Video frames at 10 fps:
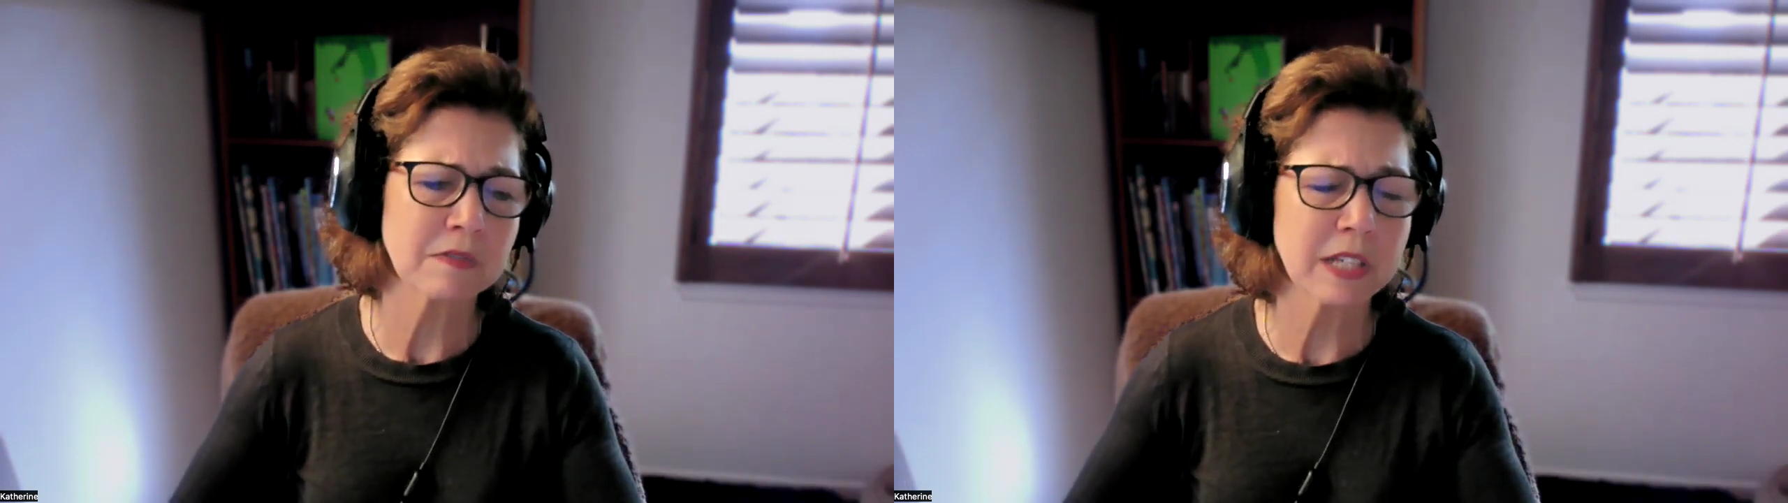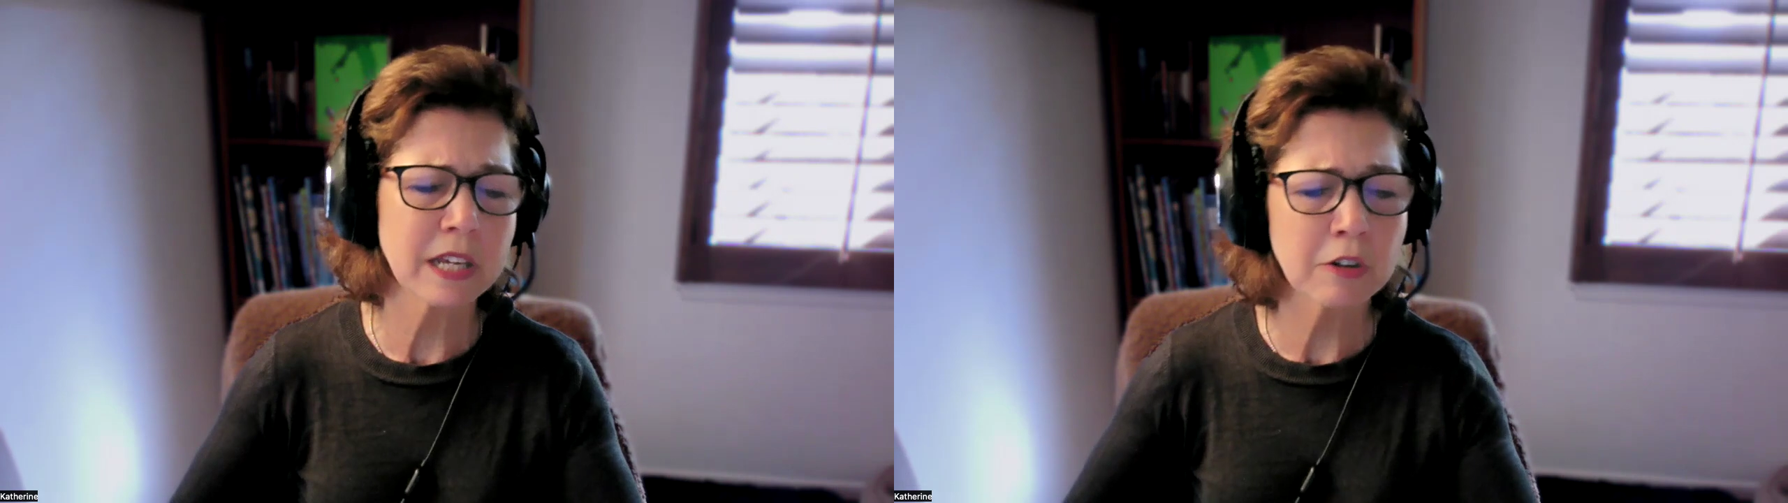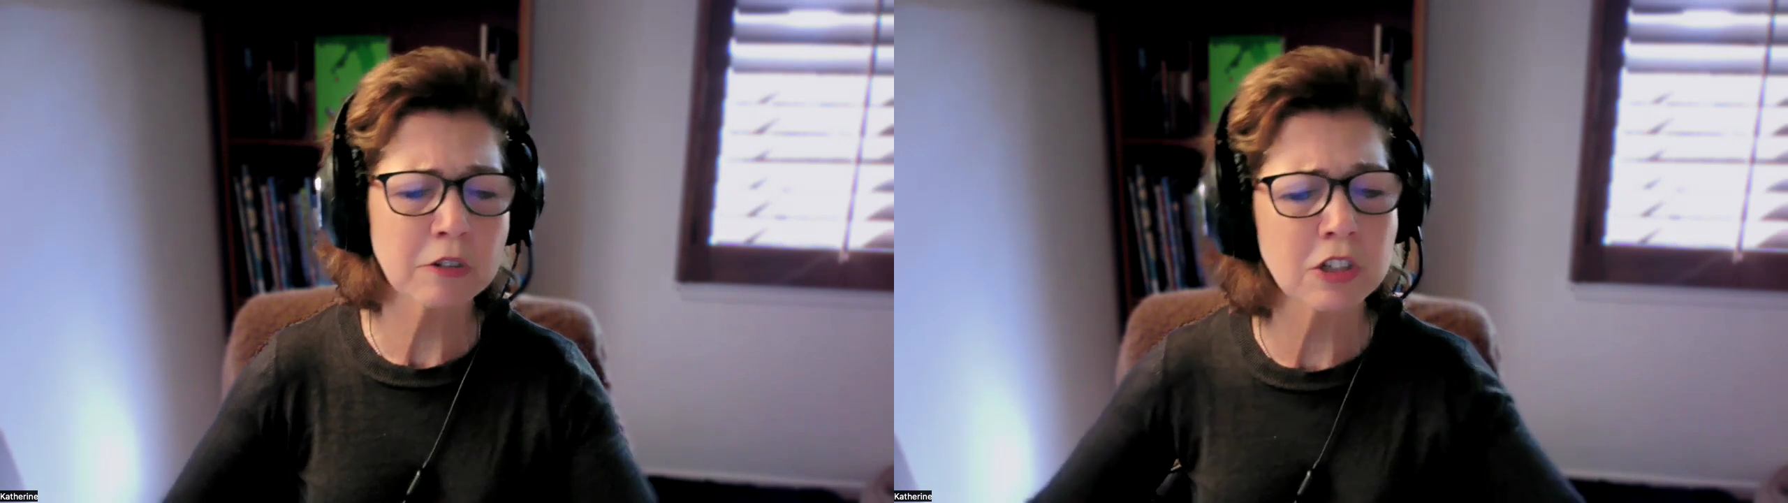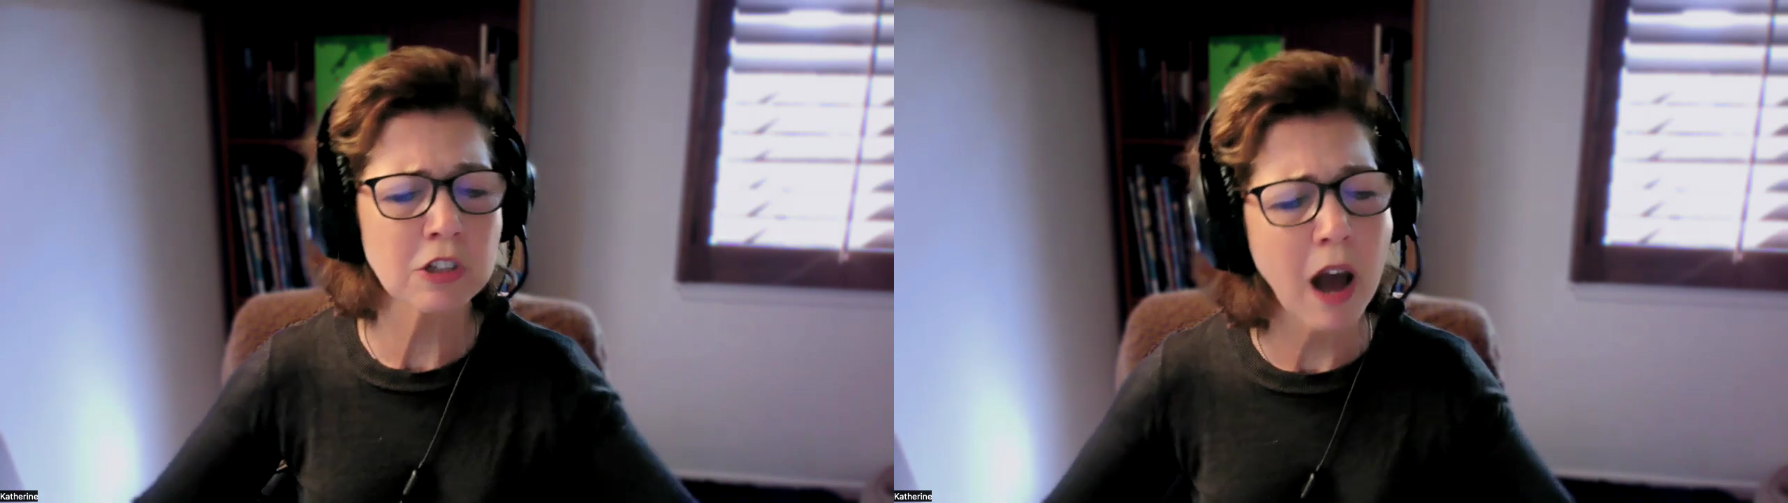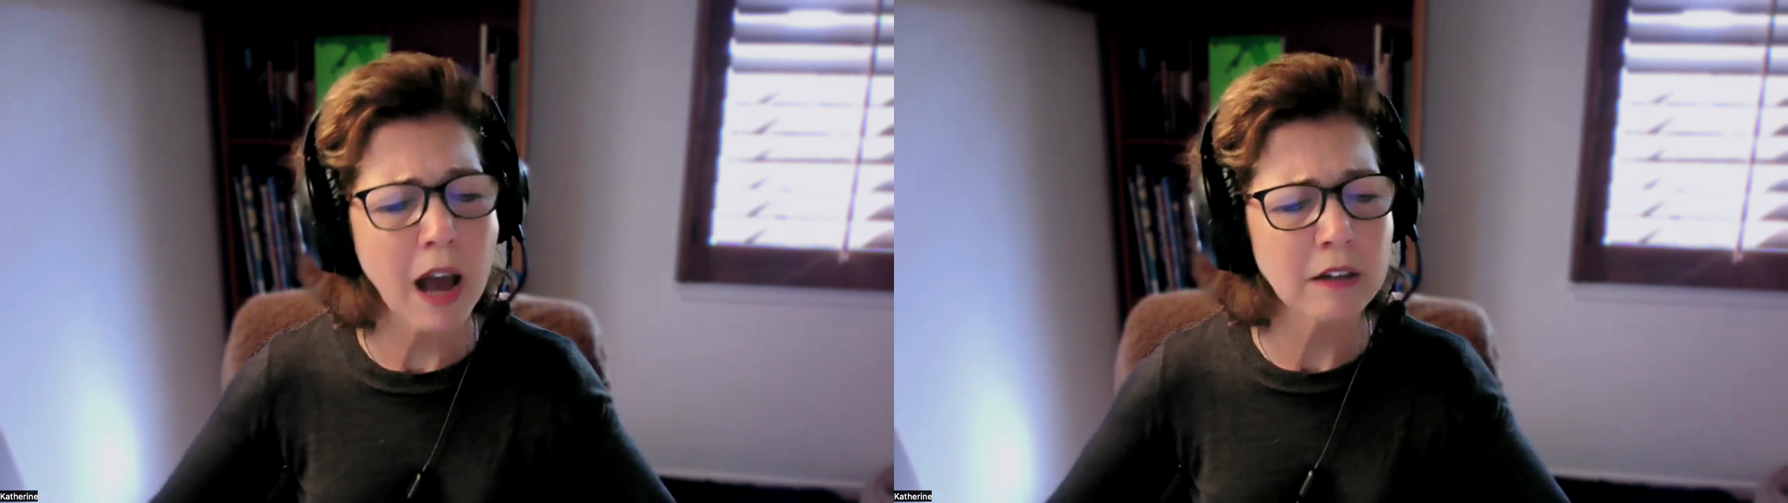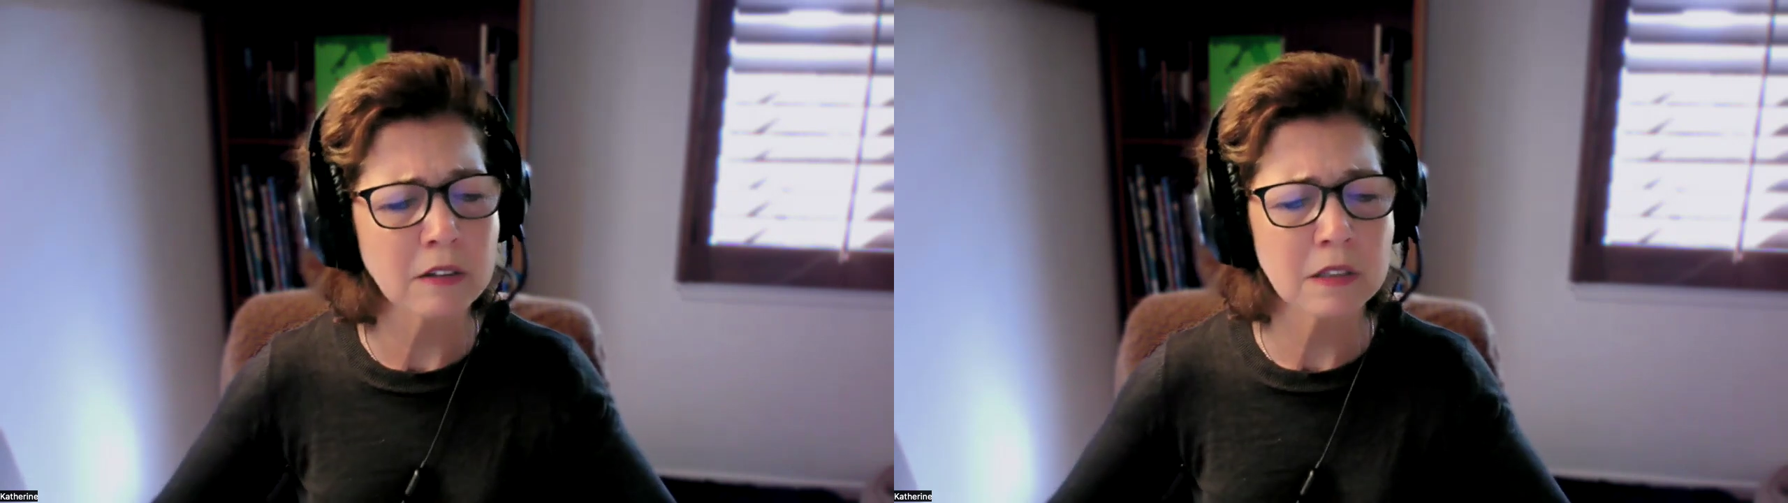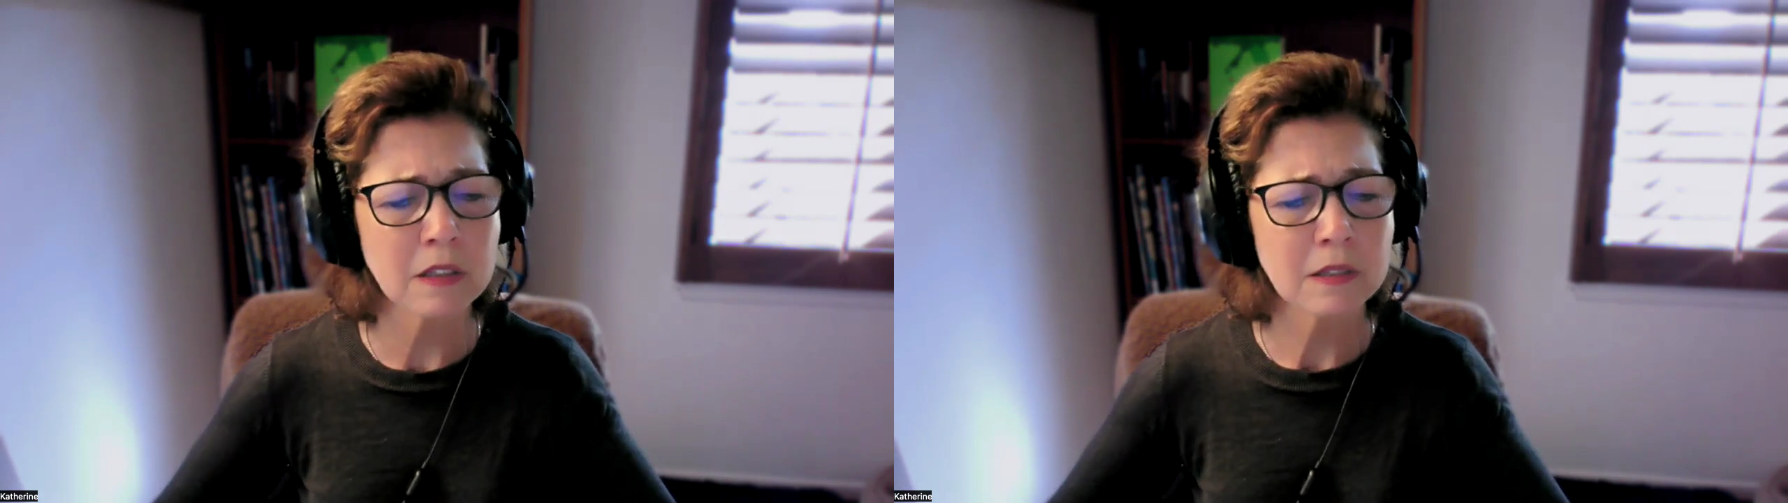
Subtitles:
of saying your child